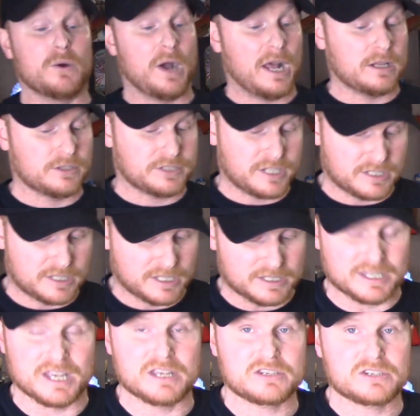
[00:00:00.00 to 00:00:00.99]
I looked at the
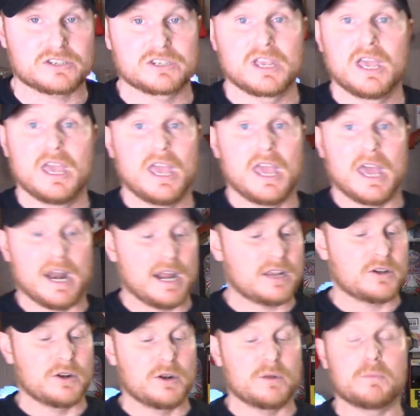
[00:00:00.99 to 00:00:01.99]
discs and I
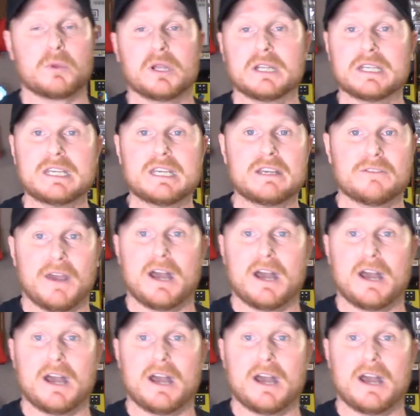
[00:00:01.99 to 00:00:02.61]
couldn't believe how